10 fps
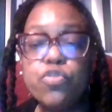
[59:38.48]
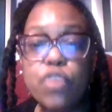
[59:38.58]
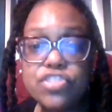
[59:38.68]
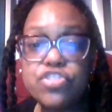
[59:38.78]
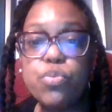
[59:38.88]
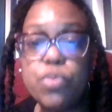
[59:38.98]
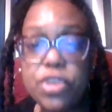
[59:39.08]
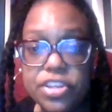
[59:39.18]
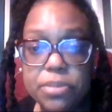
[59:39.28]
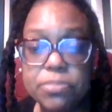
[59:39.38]
Russell
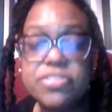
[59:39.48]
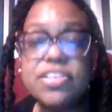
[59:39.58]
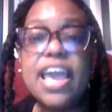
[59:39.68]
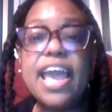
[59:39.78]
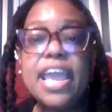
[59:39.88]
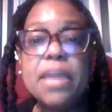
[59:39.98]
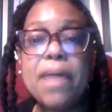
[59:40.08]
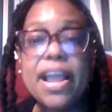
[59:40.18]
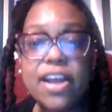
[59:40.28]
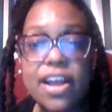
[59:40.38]
Williams. And
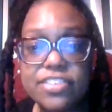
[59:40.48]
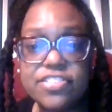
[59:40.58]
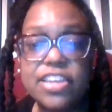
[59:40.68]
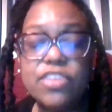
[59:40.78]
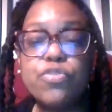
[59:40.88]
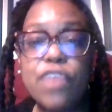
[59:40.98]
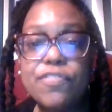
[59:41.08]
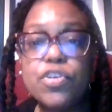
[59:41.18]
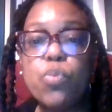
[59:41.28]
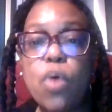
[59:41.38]
my cousin,
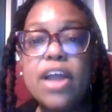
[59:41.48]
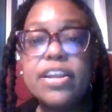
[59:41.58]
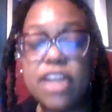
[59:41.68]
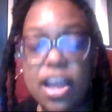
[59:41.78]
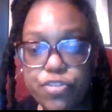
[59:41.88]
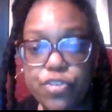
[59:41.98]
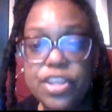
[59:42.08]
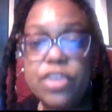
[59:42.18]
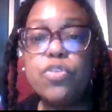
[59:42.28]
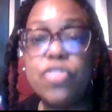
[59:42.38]
Reverend Juan Guthrie,